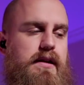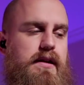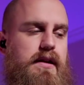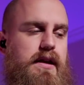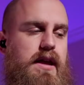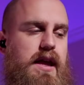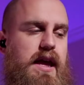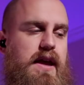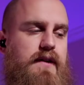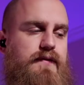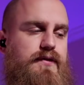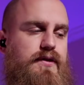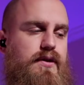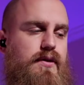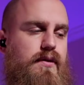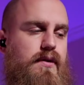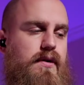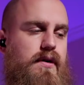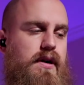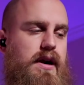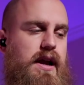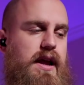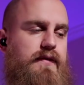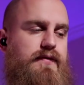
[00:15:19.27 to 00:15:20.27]
if
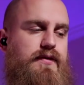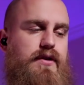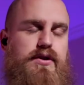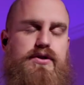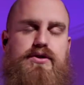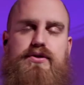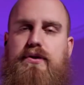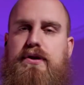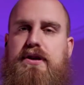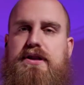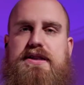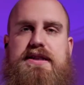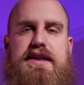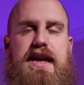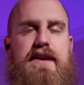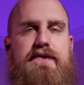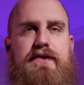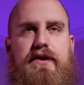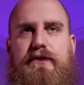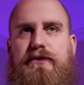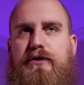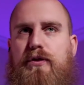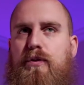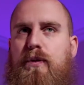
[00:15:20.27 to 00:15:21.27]
you're sort of
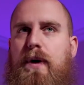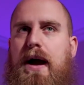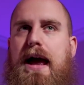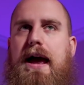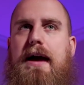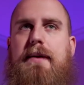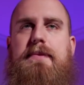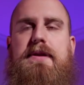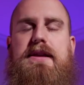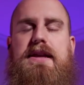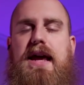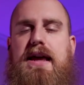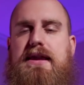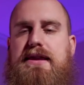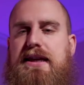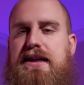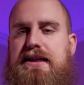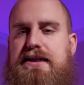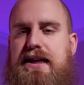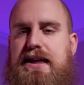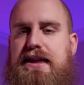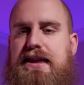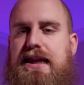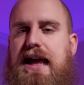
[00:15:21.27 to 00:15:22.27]
saving for web and
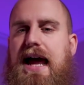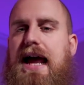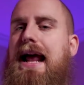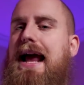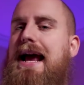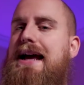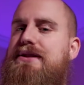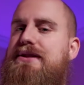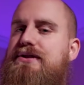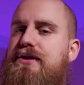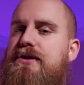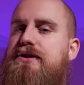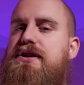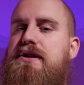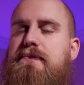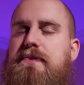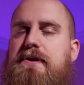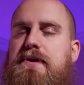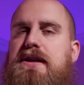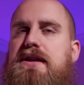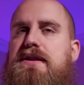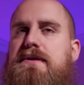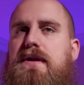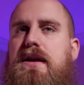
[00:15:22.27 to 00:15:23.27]
things like that,
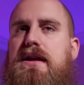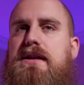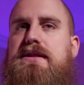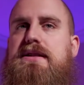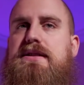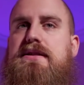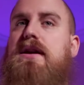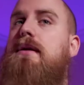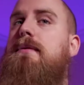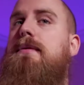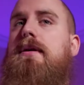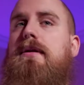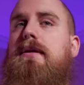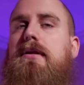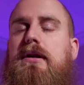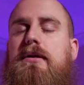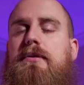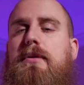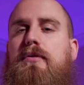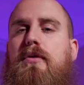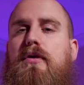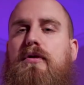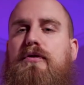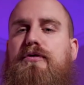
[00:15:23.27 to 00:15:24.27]
sRGB is going to be a little
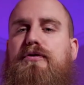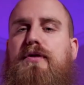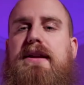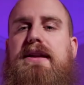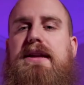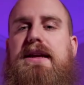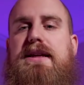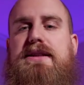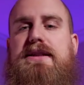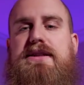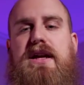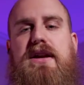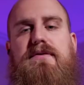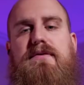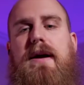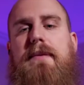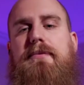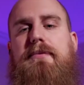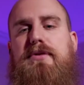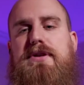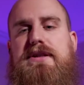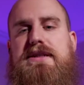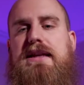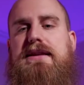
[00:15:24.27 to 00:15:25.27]
bit more friendly. It's going to
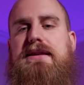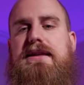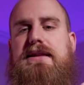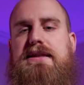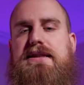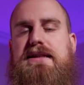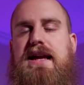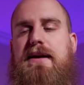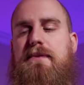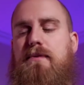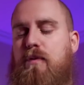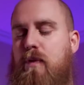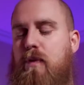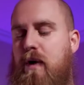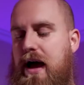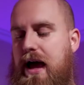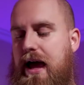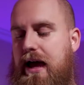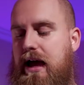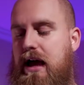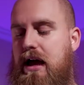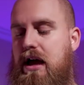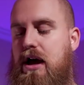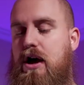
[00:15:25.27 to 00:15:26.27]
represent the same
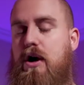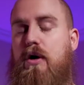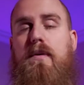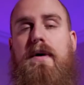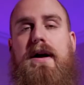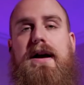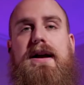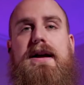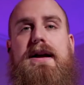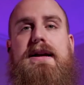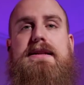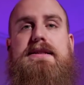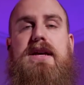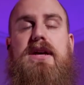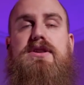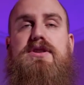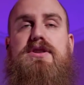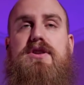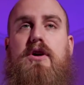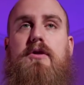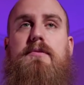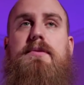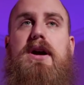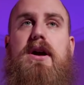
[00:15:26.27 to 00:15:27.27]
way, whereas
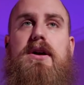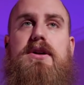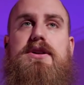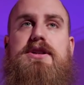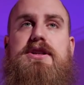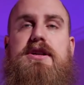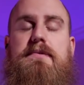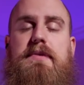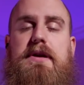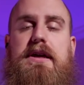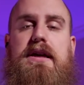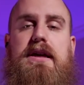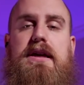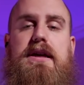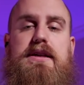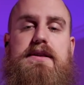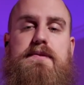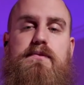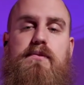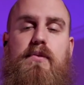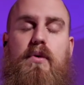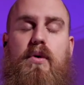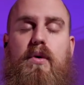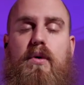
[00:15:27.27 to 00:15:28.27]
Adobe RGB is
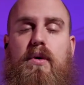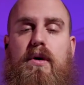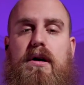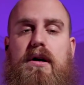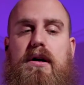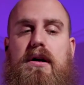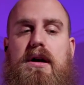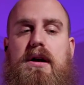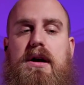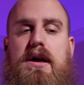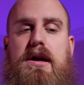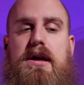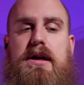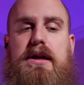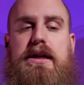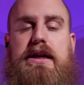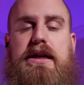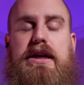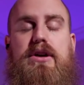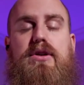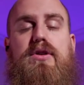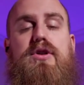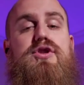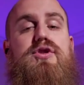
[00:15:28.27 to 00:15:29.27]
more
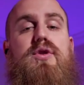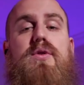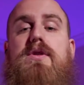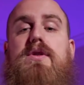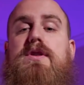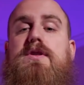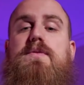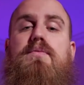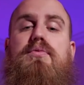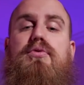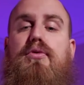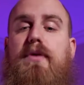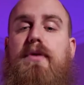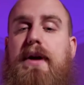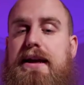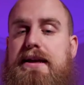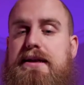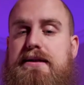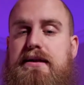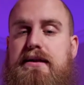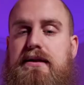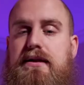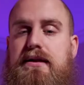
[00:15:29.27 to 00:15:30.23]
geared towards print.